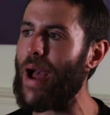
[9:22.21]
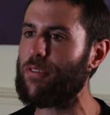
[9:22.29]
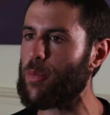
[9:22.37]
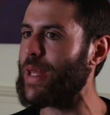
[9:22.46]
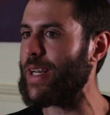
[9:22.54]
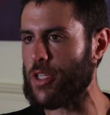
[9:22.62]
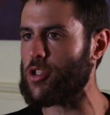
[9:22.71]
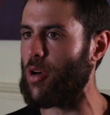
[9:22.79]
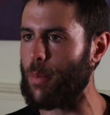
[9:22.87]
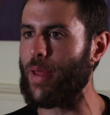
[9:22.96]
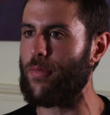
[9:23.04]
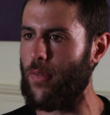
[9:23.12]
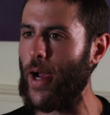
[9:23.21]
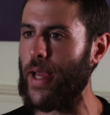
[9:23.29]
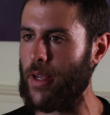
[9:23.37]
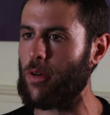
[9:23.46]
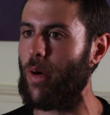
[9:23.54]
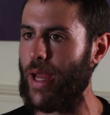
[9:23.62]
you have to be an extremely
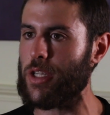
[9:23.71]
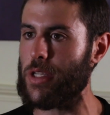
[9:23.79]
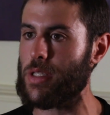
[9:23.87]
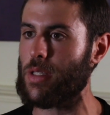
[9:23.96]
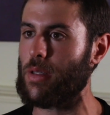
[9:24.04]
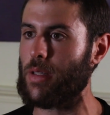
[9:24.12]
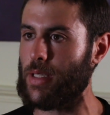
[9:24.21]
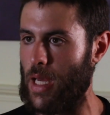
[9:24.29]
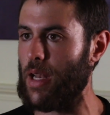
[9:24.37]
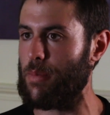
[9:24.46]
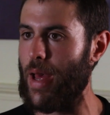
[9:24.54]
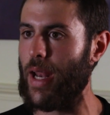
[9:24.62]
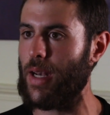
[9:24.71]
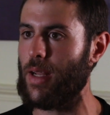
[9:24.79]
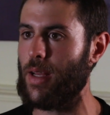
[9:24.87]
fucking courageous cunt, man.